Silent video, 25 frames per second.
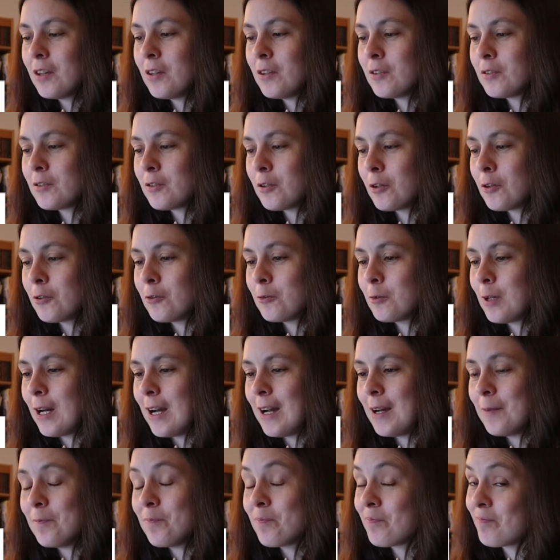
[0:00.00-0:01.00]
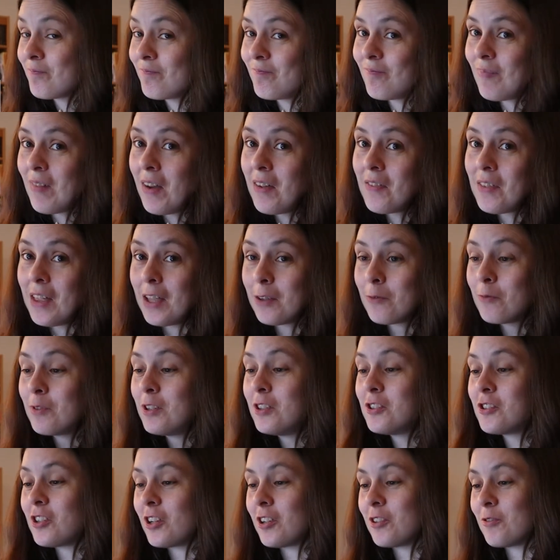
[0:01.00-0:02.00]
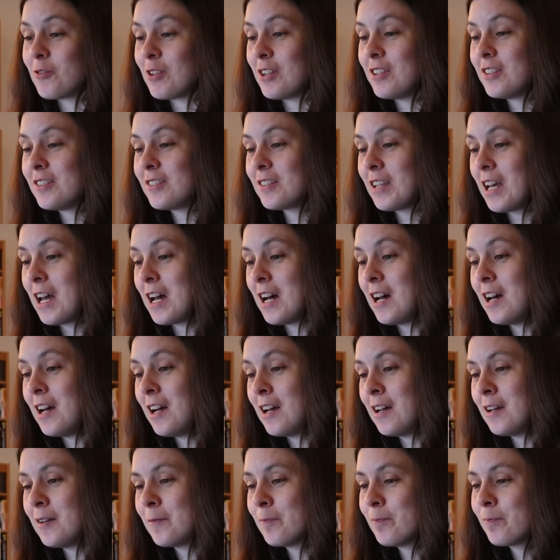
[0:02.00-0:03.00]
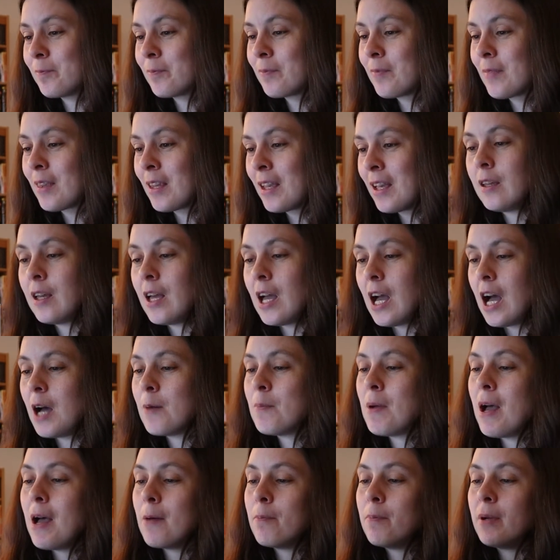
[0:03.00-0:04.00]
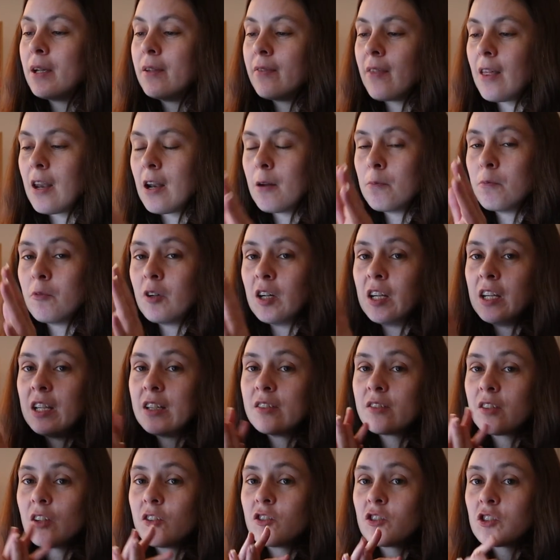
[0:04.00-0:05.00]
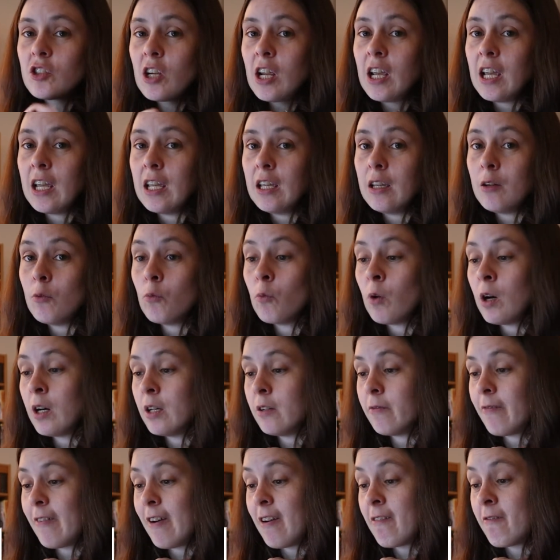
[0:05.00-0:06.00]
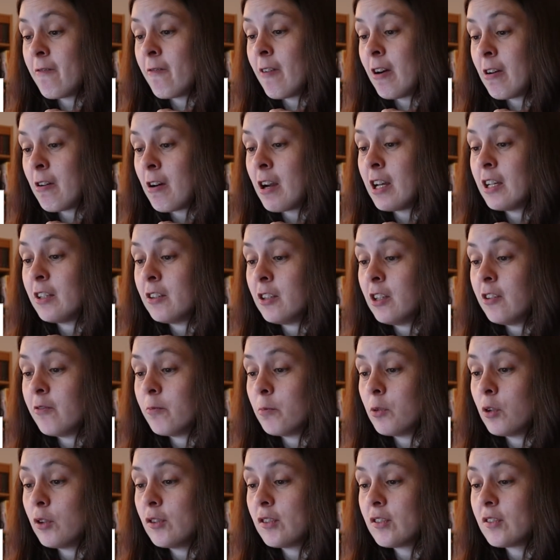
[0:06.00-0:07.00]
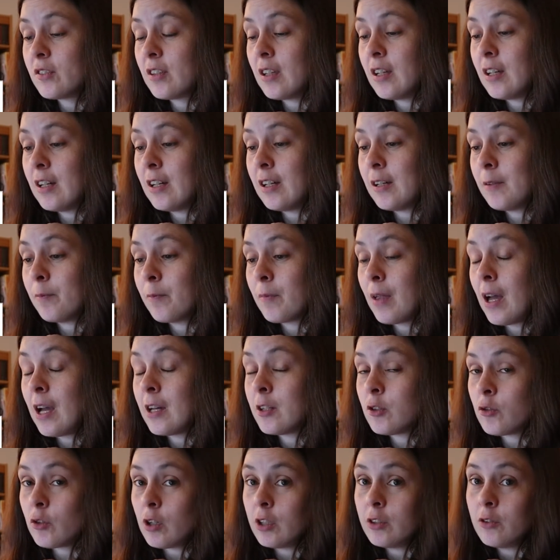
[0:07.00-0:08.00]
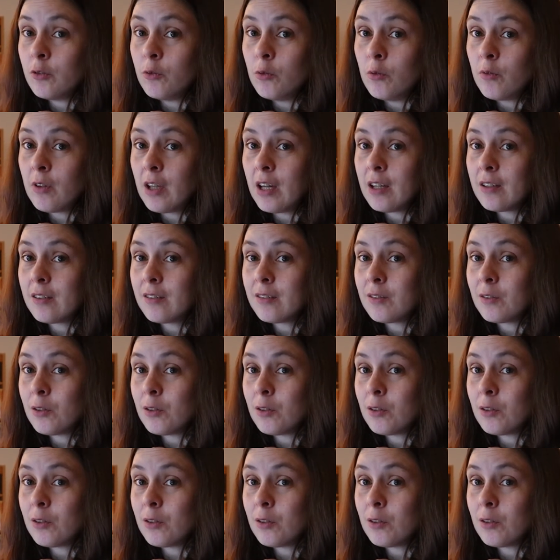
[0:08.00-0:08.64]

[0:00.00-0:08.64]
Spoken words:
So that were the genres. I'm happy that I'm reading such a wide variety of books. I try to do that.